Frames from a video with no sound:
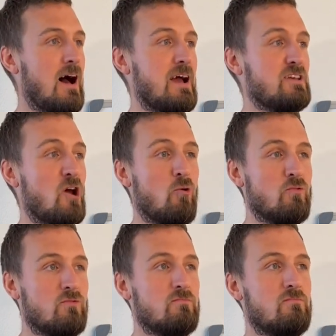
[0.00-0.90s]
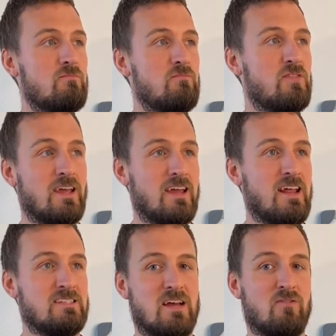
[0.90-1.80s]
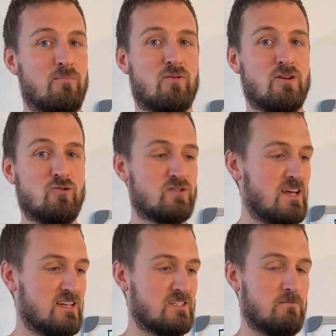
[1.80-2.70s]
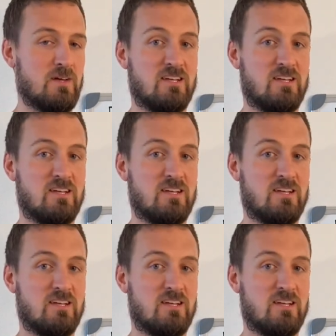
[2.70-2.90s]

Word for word: I don't think it has ever produced like some